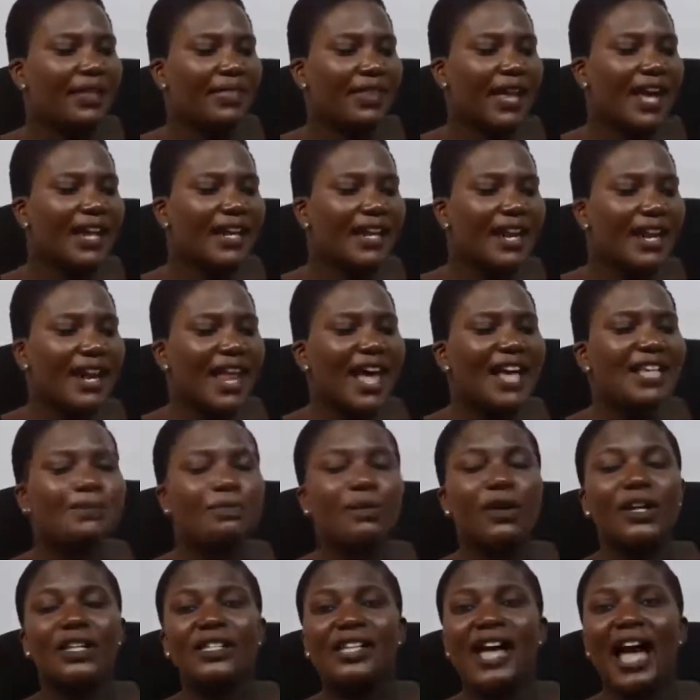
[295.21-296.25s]
Then the last
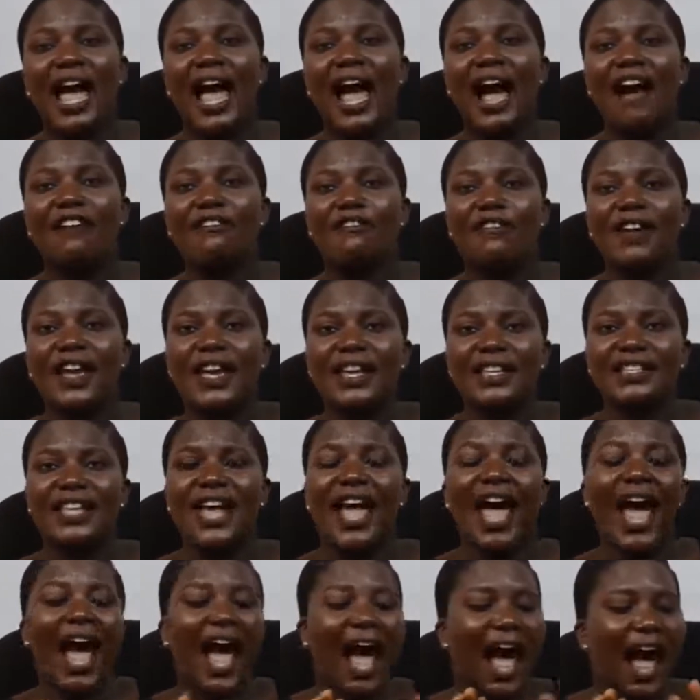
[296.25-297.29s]
point I have here is,
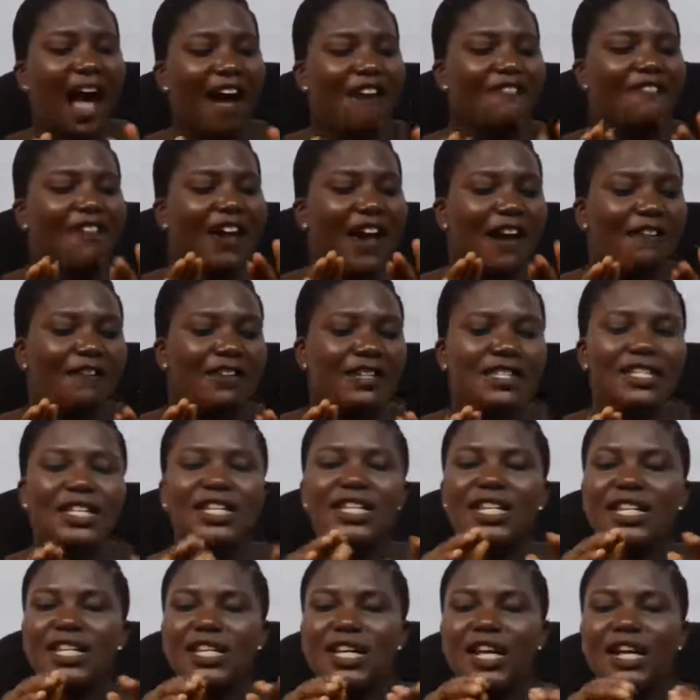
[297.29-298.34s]
have
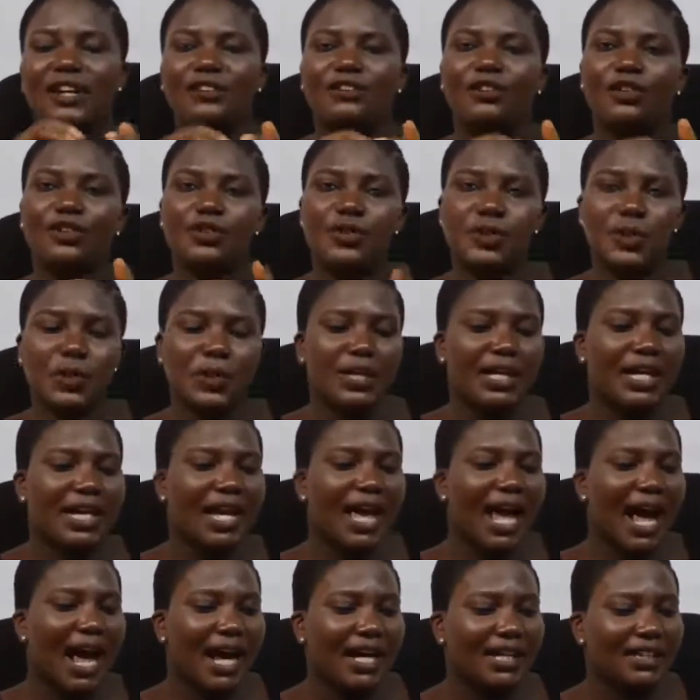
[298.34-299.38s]
everything needed for
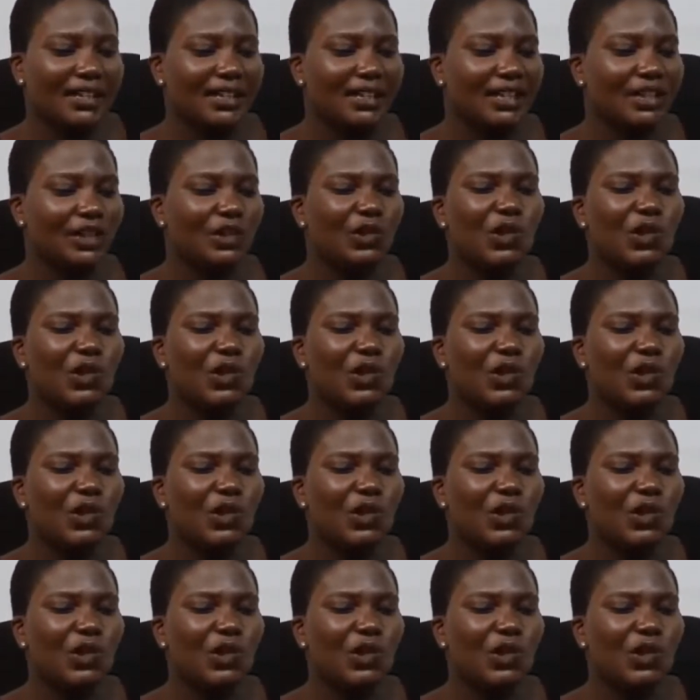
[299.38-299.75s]
study handy.